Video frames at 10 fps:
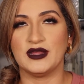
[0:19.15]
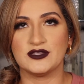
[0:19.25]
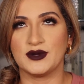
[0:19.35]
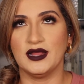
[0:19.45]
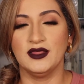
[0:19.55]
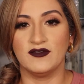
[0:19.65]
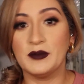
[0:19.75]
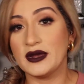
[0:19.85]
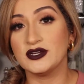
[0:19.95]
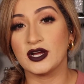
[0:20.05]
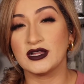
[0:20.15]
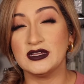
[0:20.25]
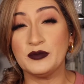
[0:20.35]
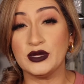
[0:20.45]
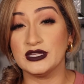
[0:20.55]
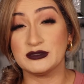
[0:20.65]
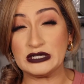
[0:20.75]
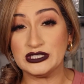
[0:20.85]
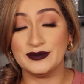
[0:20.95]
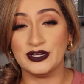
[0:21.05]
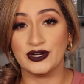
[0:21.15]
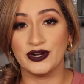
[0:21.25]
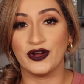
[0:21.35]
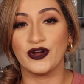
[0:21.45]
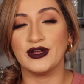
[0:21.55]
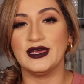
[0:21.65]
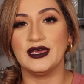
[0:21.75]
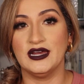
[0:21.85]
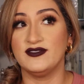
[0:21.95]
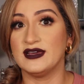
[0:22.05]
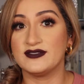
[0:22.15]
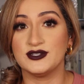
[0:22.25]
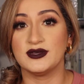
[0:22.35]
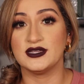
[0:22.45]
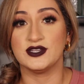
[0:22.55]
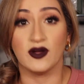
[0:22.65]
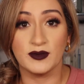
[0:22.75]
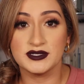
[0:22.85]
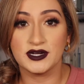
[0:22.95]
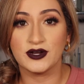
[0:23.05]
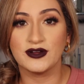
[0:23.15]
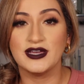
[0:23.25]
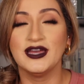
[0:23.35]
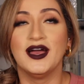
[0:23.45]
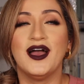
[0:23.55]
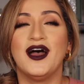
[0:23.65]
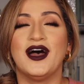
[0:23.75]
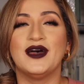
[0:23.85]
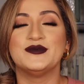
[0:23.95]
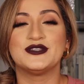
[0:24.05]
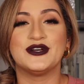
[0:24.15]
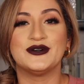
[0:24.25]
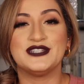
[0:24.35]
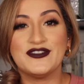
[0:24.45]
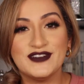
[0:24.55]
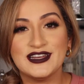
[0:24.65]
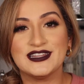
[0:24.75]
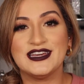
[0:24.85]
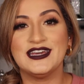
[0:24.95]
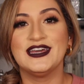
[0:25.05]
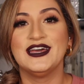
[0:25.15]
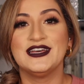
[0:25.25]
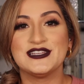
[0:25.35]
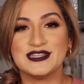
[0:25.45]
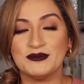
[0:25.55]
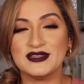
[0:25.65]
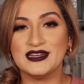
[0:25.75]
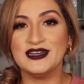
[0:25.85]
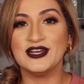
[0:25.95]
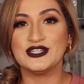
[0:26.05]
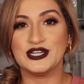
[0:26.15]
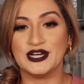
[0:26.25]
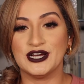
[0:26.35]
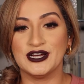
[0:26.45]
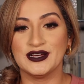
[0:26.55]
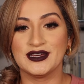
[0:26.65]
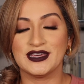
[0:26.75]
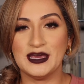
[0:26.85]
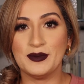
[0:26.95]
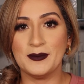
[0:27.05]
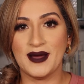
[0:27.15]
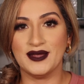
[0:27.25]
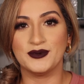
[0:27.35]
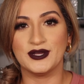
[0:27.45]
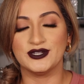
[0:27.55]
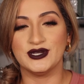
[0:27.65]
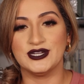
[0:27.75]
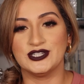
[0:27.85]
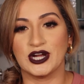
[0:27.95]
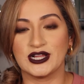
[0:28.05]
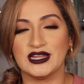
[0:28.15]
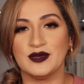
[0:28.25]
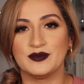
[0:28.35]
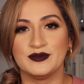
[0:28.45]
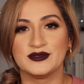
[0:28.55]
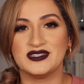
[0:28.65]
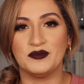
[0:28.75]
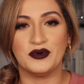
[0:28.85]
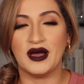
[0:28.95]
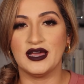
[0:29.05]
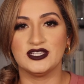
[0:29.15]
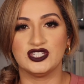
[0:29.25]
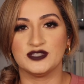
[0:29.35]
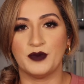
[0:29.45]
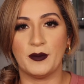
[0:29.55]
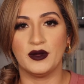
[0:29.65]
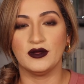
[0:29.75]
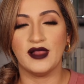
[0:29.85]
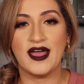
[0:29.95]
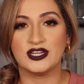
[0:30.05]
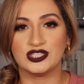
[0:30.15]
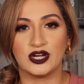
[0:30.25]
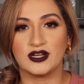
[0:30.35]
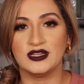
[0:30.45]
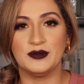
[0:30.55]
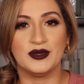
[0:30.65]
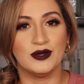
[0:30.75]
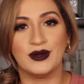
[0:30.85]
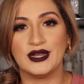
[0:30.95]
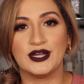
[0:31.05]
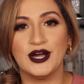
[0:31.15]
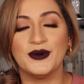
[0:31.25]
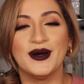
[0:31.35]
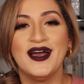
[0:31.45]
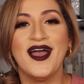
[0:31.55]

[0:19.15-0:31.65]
That's what I love about a dark lip, especially when you're in a hurry, and if you have two kids, you're always in a hurry. So definitely something to keep in mind when you're doing a dark lip. Simple eyes, just pop on a lash, dark lip, and you're ready to go.